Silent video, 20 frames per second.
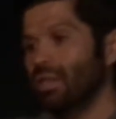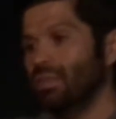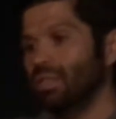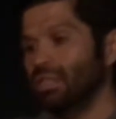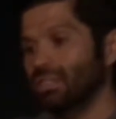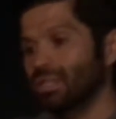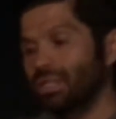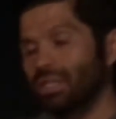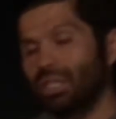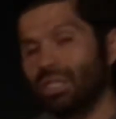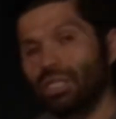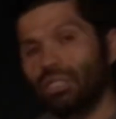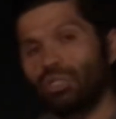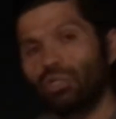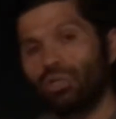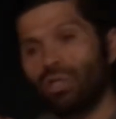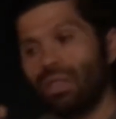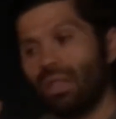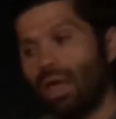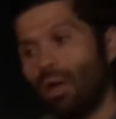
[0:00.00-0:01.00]
that's going to get
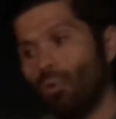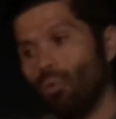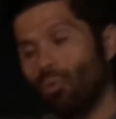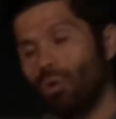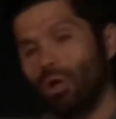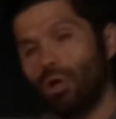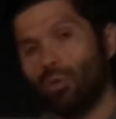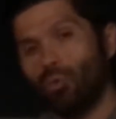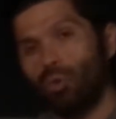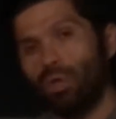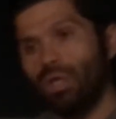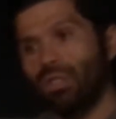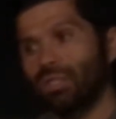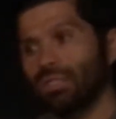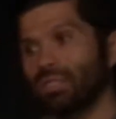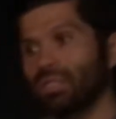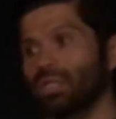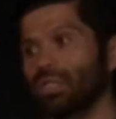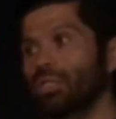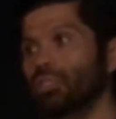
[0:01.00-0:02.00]
you to that 1 week,
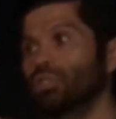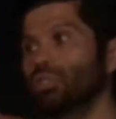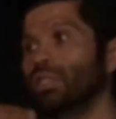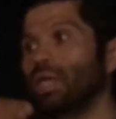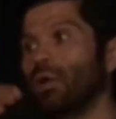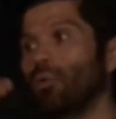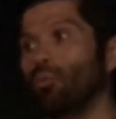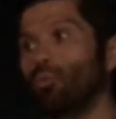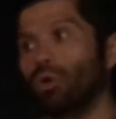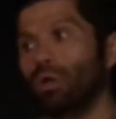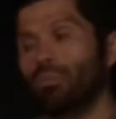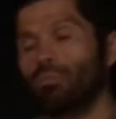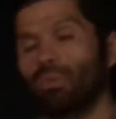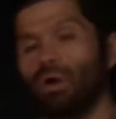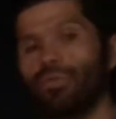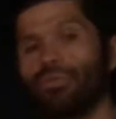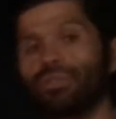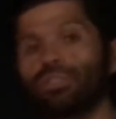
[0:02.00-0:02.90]
that's going to get you that 1 month,